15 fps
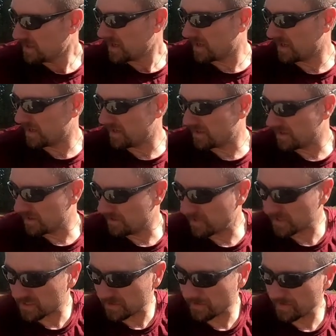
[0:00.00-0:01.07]
and uh,
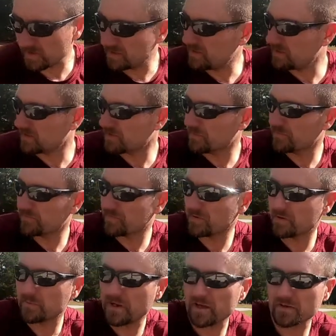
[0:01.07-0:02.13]
picked up either
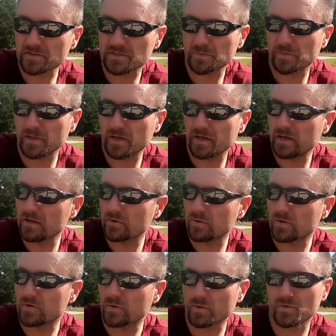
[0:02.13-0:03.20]
from Agri Supply
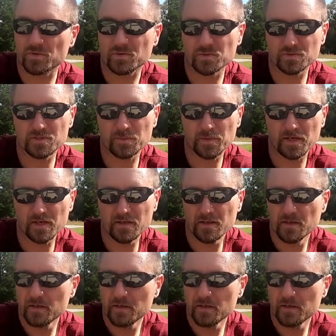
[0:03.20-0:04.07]
or Northern Tool Supply.